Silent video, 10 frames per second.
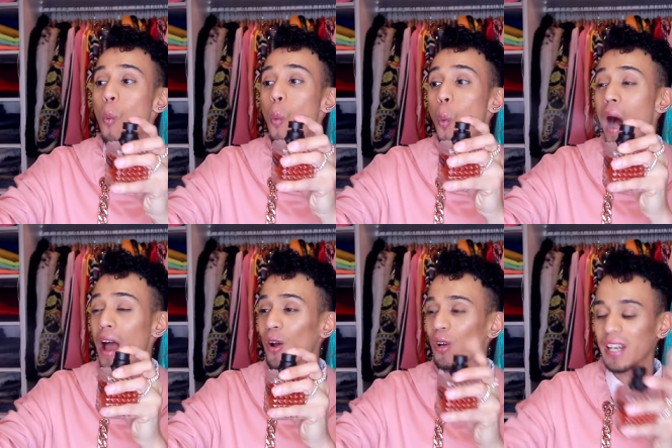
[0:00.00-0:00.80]

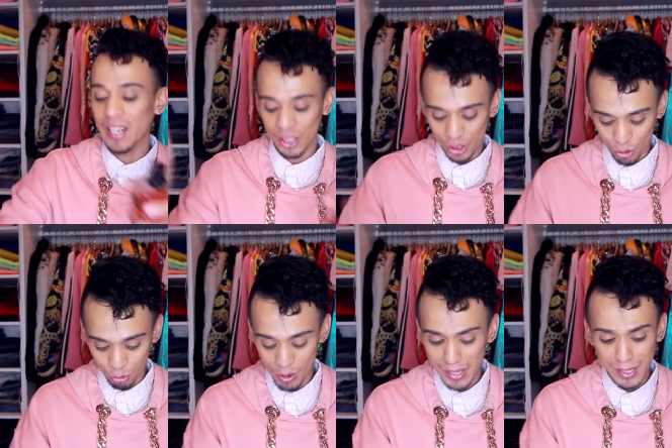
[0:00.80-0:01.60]
wild. It is
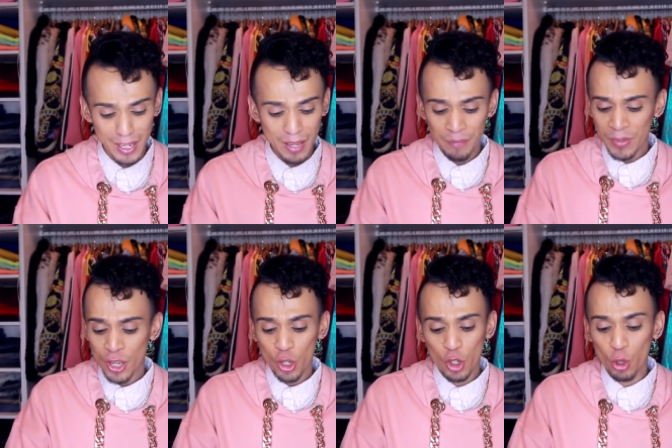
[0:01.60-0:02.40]
crazy.
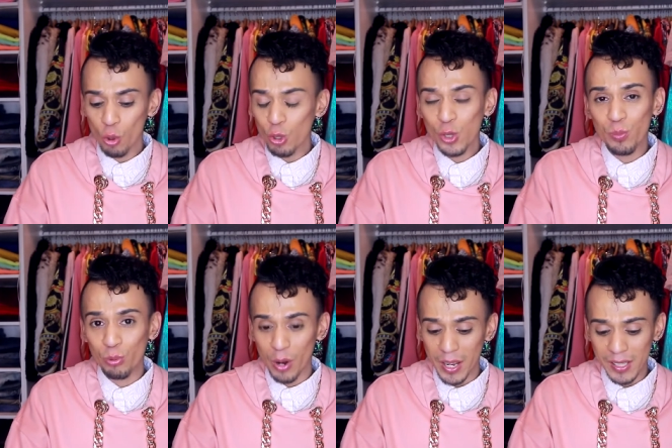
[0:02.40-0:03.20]
2
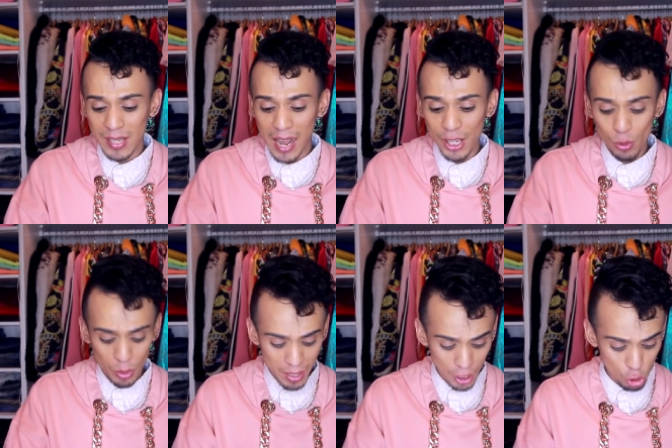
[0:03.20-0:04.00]
sprays, I
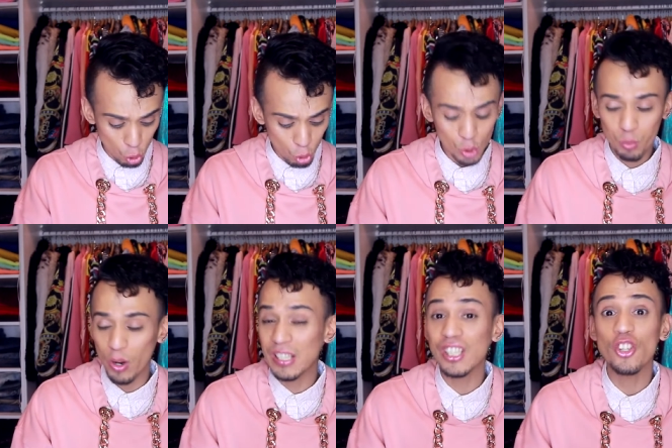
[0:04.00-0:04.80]
swear to God, 2
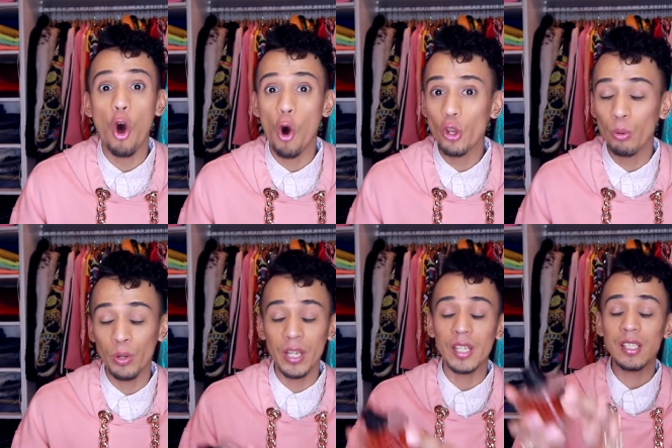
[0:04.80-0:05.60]
sprays is all you
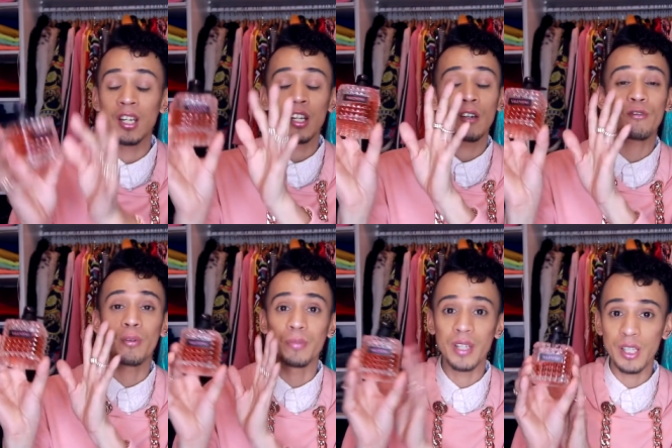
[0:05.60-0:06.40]
need
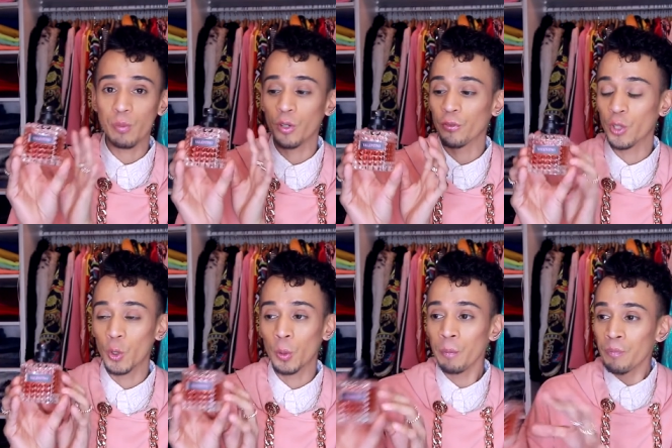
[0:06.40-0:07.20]
from this
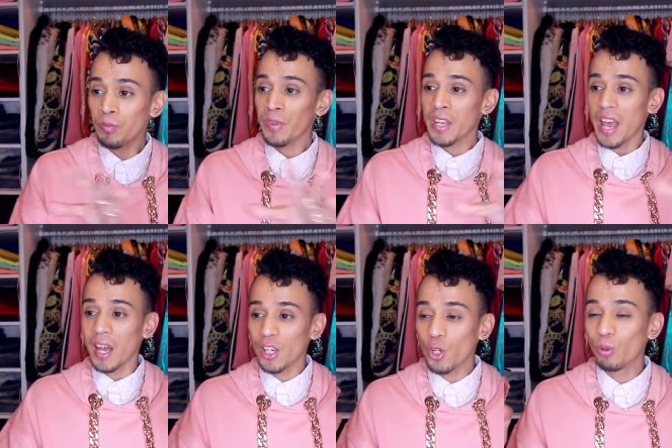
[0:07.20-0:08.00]
perfume,
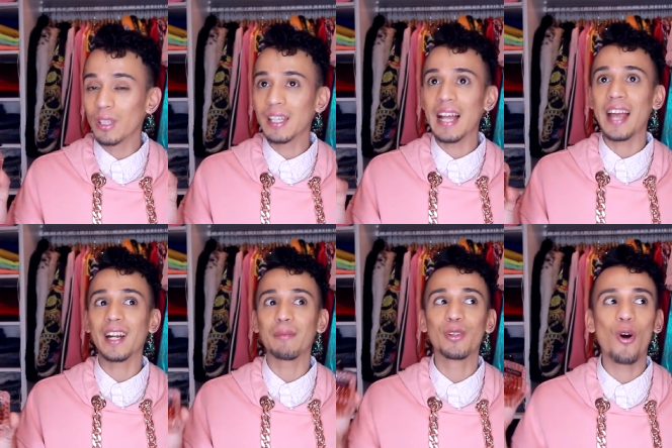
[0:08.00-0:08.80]
and you will light
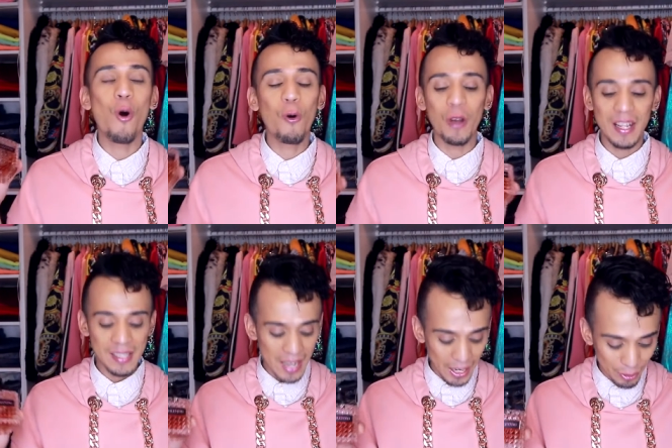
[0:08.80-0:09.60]
up the whole
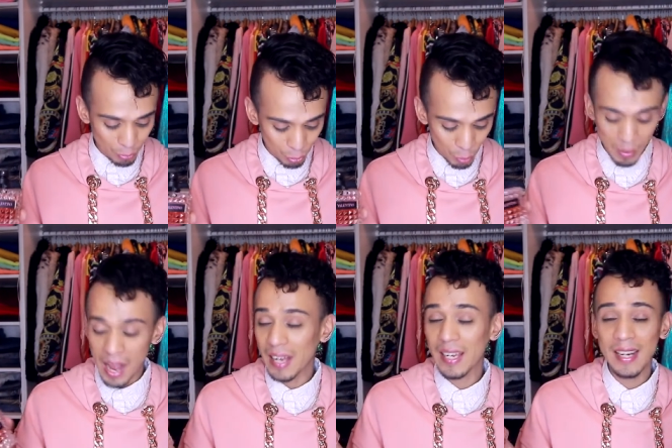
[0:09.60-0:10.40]
entire room.
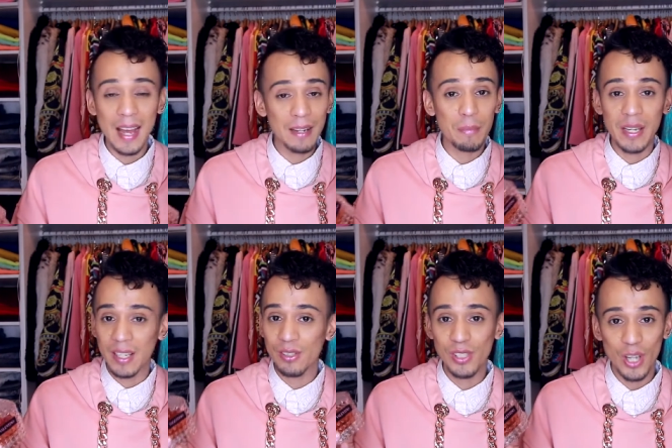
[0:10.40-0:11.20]
I cannot
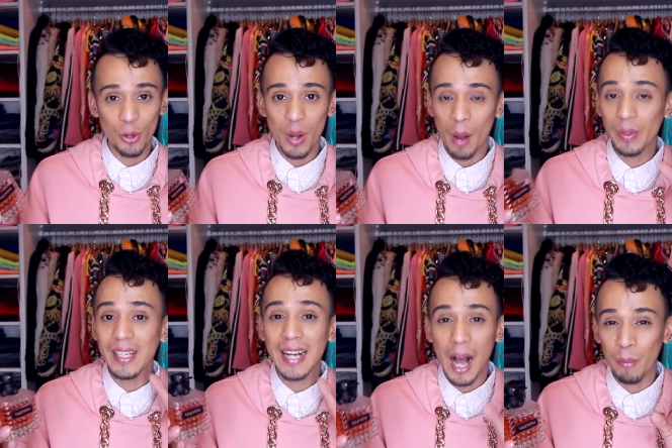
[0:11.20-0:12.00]
begin to tell you how
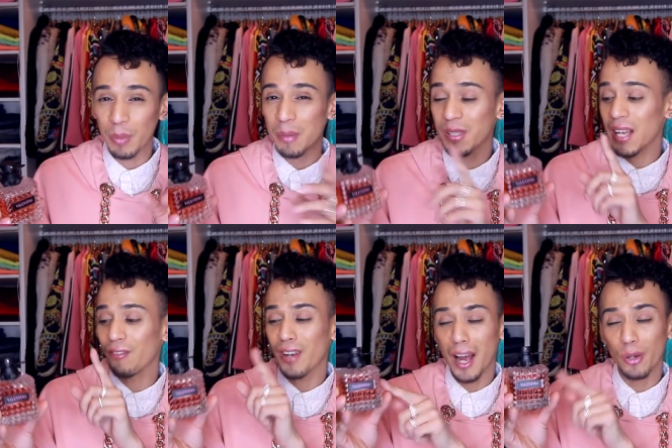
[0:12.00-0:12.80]
many compliments
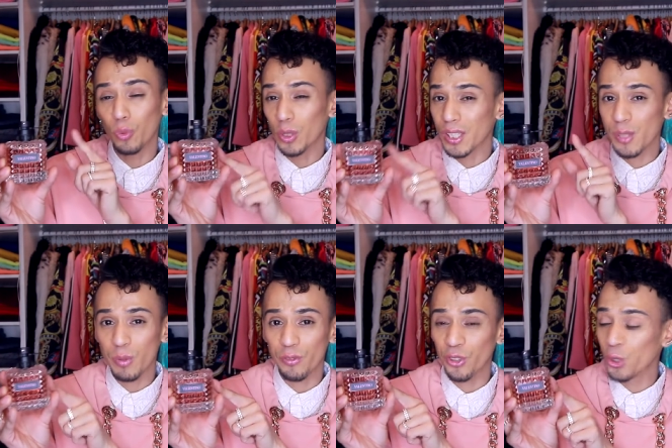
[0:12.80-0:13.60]
I've gotten with this
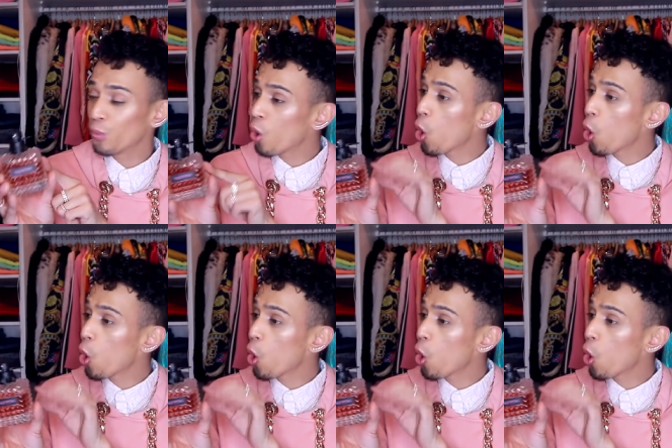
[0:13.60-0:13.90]
perfume.